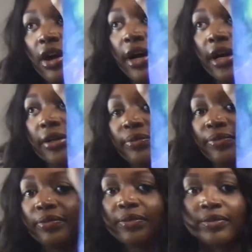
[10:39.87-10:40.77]
Art.
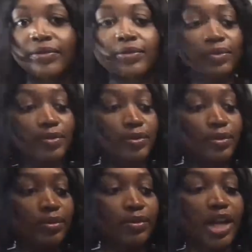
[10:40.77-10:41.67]

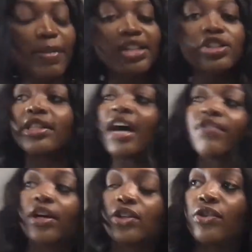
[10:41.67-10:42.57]
I'm actually live
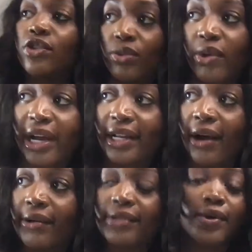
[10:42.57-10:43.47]
on YouTube right
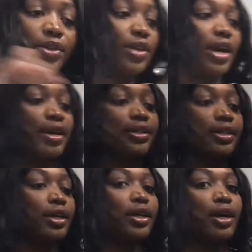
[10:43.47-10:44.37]
now as well, you
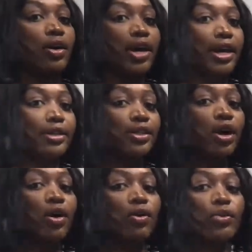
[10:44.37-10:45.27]
guys. Okay,
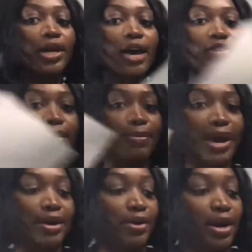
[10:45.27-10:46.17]
so we have our
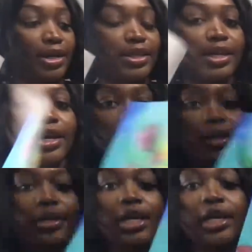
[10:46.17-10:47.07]
background in
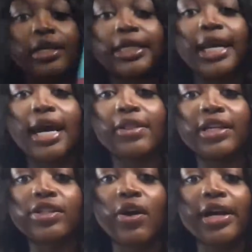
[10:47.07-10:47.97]
there. Now
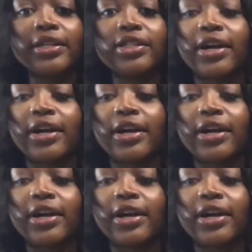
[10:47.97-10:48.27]
let's go ahead and